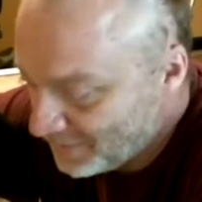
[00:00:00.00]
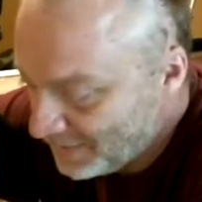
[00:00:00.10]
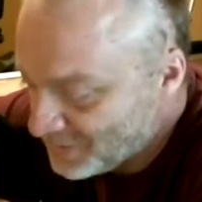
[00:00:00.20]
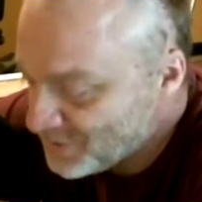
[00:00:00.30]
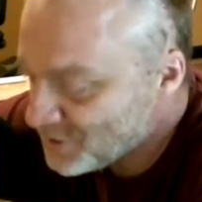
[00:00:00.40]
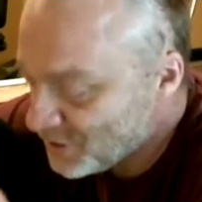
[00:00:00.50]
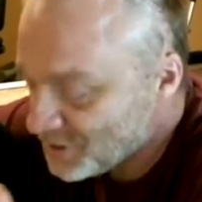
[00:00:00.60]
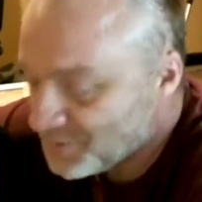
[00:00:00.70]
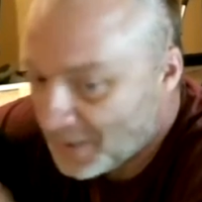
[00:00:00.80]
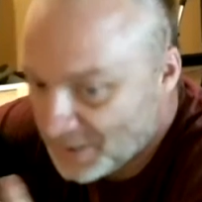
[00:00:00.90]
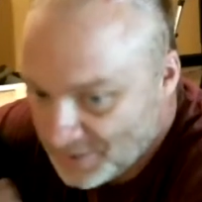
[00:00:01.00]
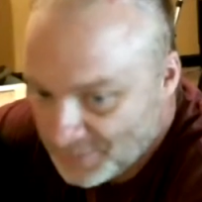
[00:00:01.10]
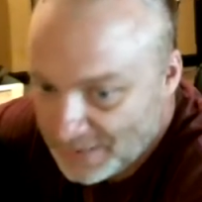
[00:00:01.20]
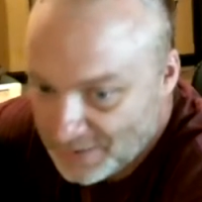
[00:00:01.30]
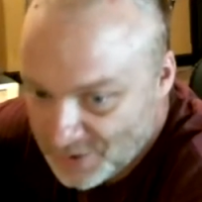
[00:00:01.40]
it's just my
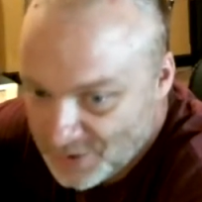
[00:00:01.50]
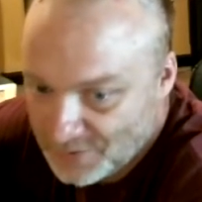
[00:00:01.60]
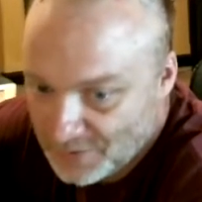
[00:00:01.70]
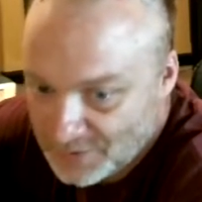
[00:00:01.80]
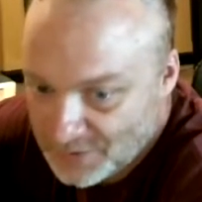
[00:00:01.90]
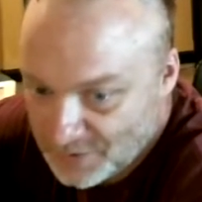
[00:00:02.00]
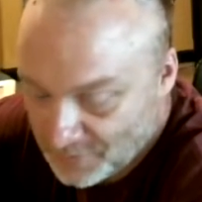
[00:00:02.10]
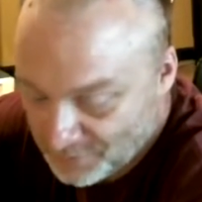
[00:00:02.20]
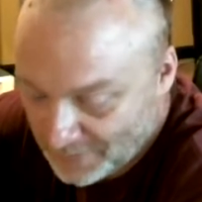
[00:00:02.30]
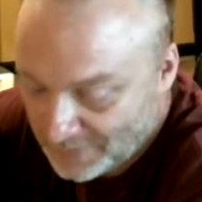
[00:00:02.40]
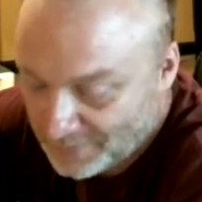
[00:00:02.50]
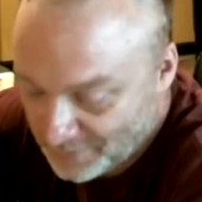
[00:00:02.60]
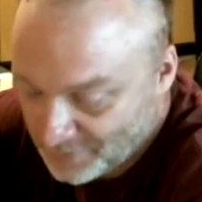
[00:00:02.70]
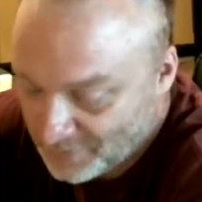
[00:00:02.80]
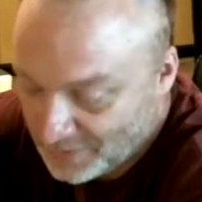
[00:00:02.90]
speech that's effective,
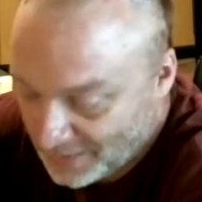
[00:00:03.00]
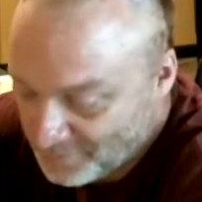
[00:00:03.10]
okay?